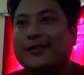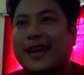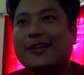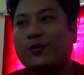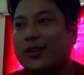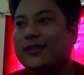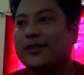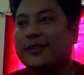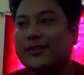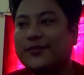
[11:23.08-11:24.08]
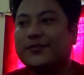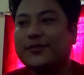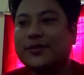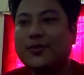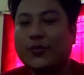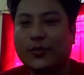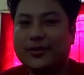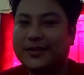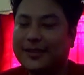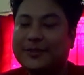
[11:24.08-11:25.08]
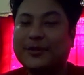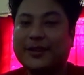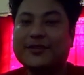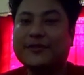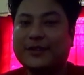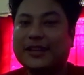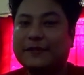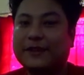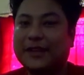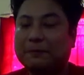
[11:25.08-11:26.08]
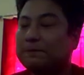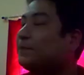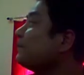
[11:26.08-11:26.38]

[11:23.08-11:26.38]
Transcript: that 1 year was an experience of a lifetime.